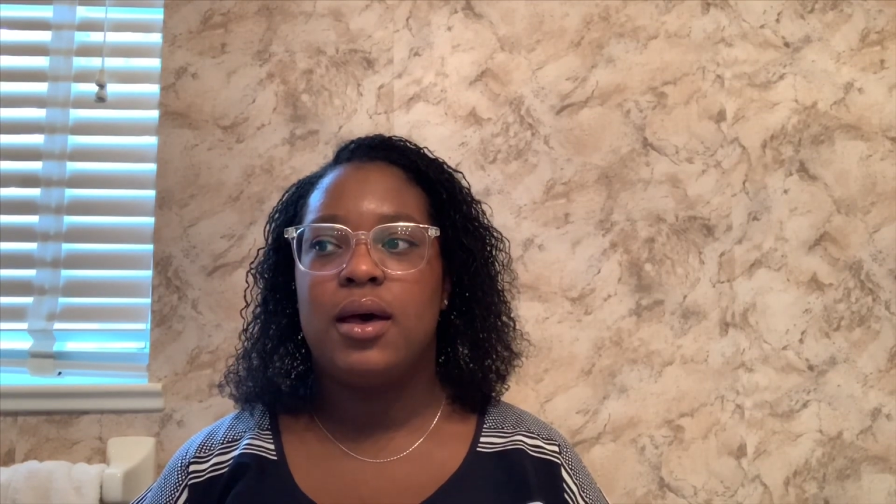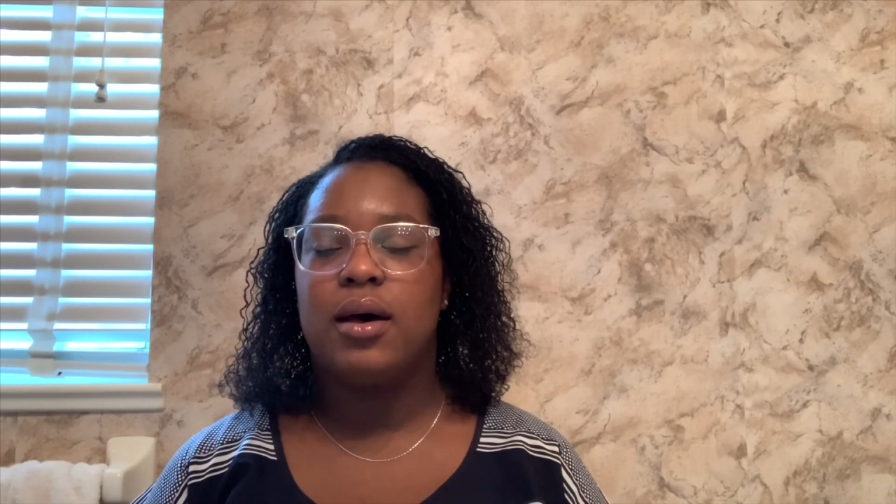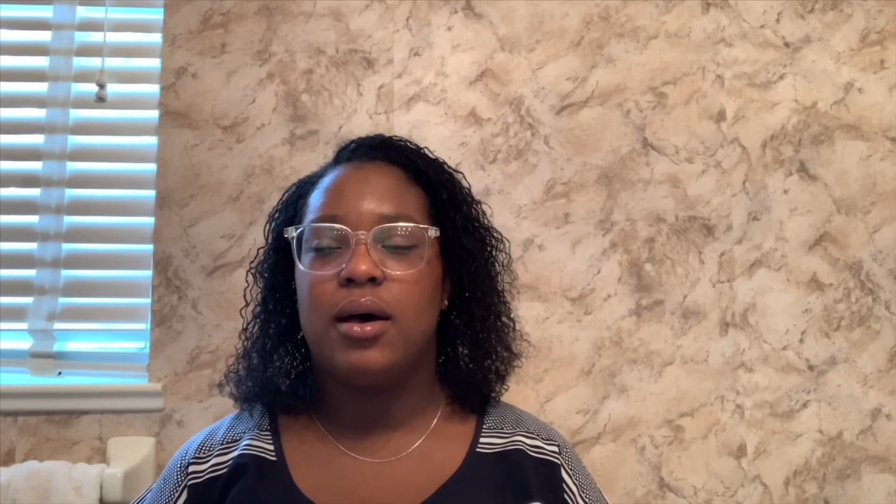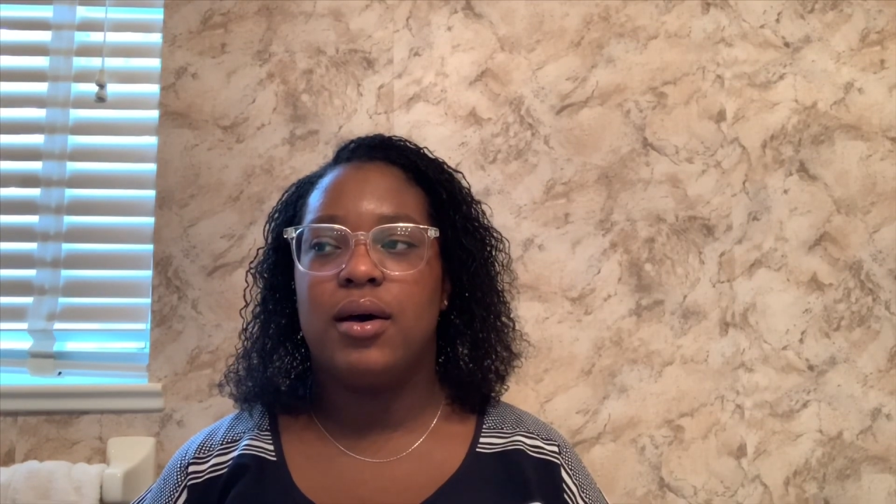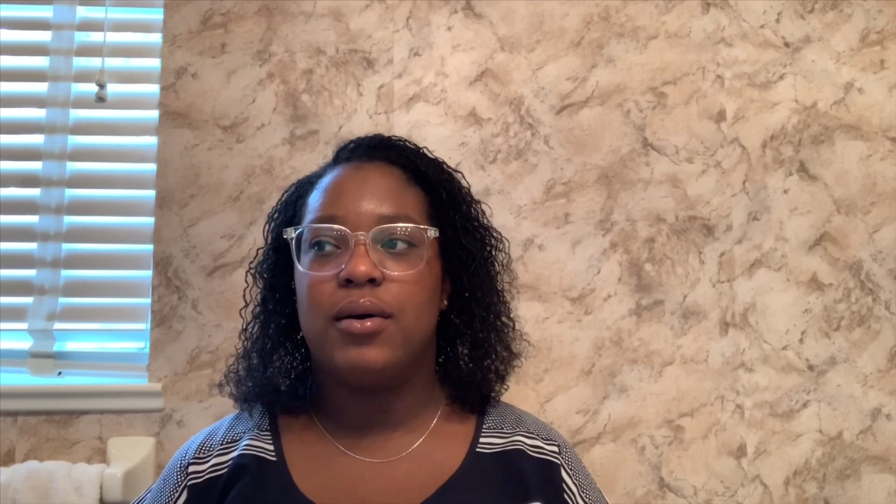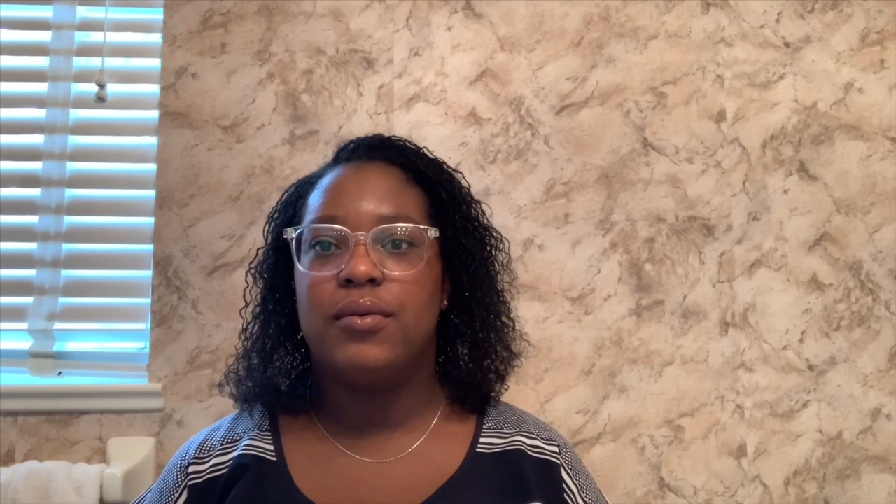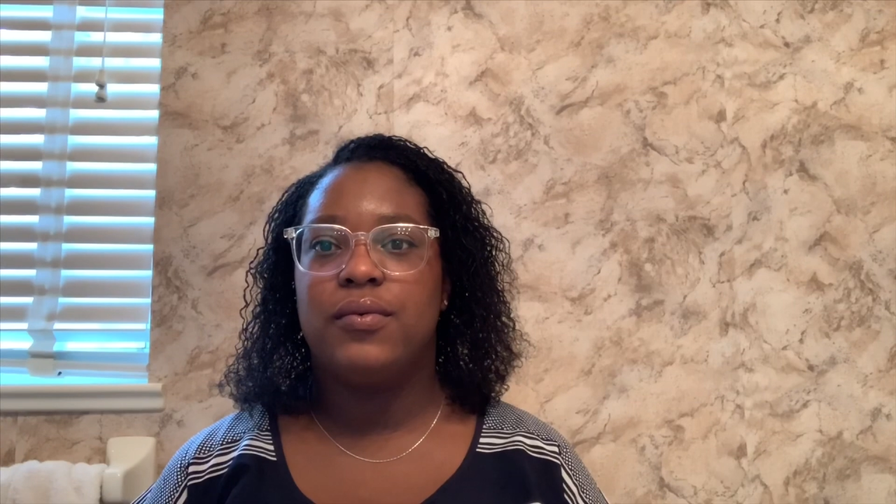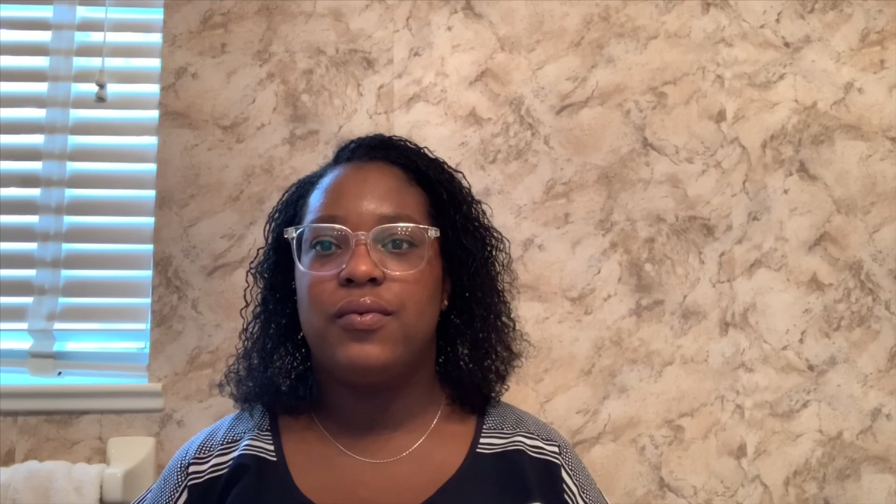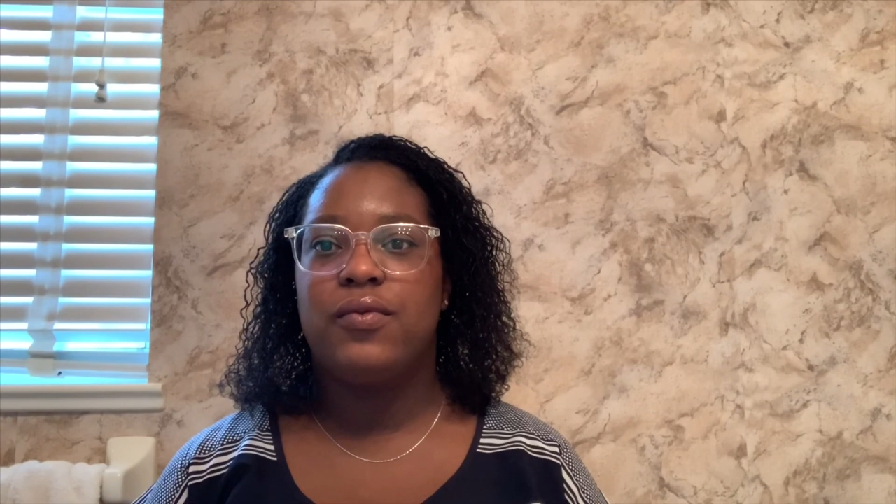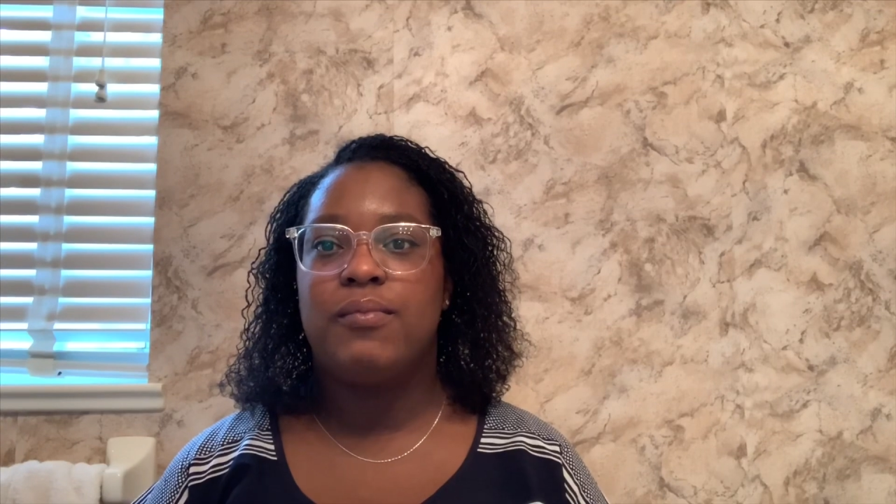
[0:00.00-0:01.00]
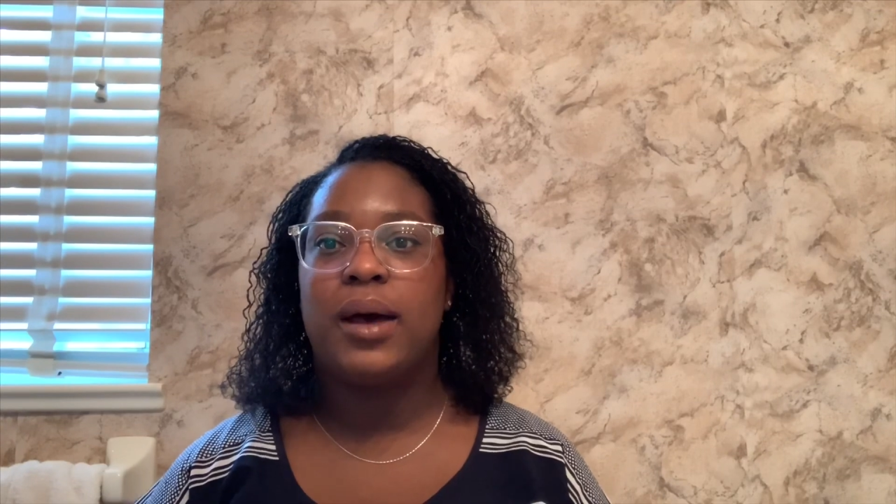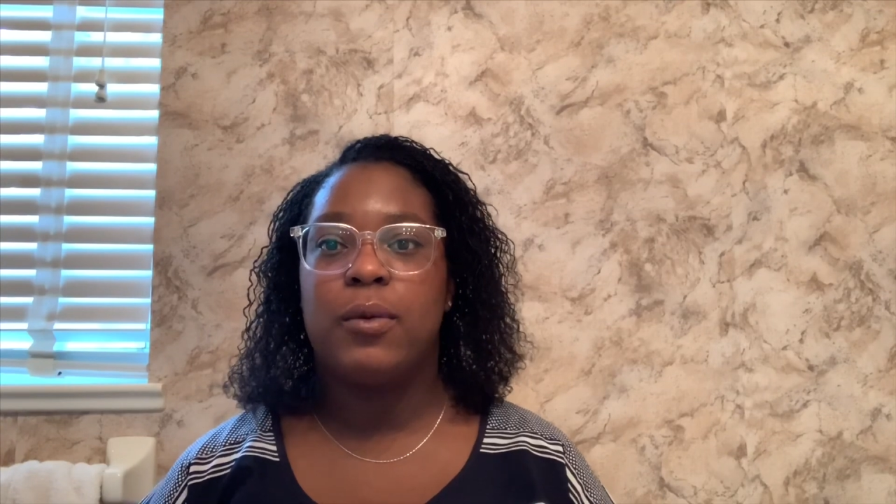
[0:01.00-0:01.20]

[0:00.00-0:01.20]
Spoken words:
of my